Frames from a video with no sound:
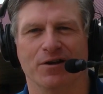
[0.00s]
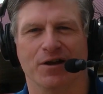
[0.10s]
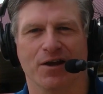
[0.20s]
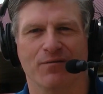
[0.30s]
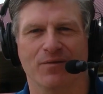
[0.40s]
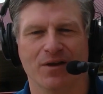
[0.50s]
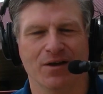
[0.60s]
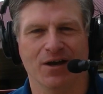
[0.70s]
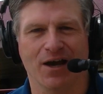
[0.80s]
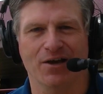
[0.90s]
And, and
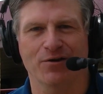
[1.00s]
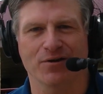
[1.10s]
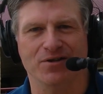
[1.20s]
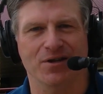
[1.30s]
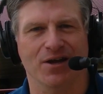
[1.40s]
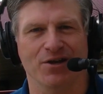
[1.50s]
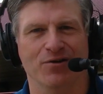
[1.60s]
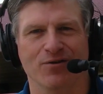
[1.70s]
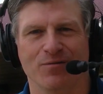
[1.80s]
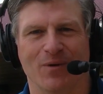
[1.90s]
I know it. I
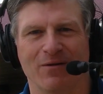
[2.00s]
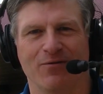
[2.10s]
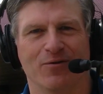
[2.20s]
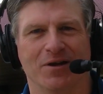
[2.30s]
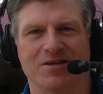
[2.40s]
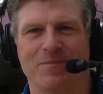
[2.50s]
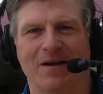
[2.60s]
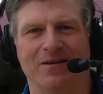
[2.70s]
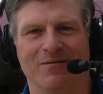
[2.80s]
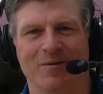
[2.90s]
know you probably weren't
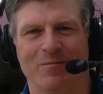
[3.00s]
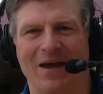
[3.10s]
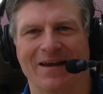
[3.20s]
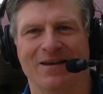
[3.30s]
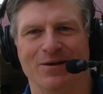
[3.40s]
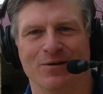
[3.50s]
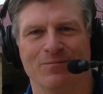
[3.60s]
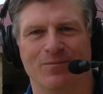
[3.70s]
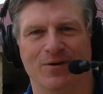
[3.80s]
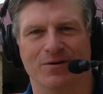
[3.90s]
expecting to be back
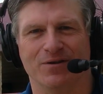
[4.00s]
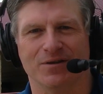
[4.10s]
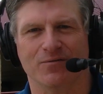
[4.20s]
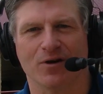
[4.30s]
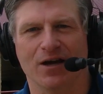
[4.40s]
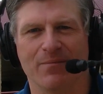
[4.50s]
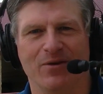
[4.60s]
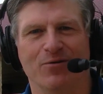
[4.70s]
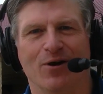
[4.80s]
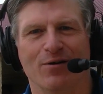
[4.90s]
here, but uh, we're
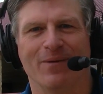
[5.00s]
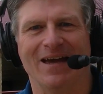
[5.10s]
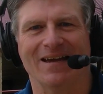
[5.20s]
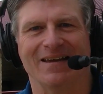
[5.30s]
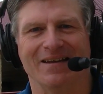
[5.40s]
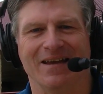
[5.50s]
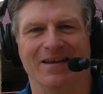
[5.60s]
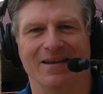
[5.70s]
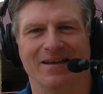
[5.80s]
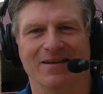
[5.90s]
happy you are back and,
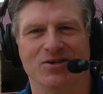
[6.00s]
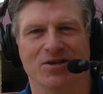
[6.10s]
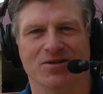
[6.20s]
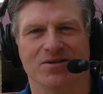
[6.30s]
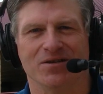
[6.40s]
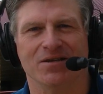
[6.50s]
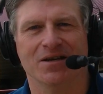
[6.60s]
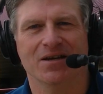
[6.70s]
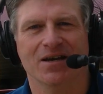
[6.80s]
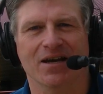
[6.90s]
and getting a chance to
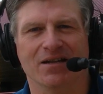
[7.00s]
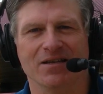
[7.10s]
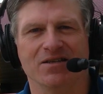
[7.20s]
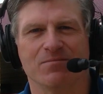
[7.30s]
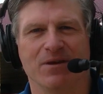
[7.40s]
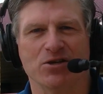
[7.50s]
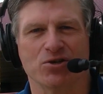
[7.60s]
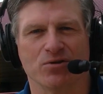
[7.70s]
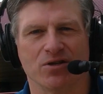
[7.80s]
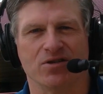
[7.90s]
at least make
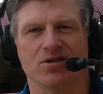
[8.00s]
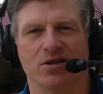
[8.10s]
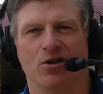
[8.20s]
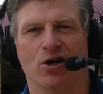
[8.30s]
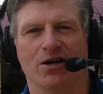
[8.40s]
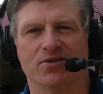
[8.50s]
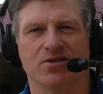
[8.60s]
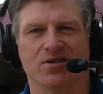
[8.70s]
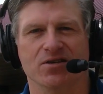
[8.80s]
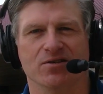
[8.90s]
sure this isn't a
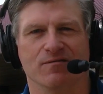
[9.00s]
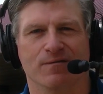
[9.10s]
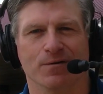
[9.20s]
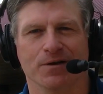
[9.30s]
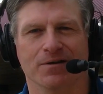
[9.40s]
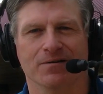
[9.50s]
lost season for you.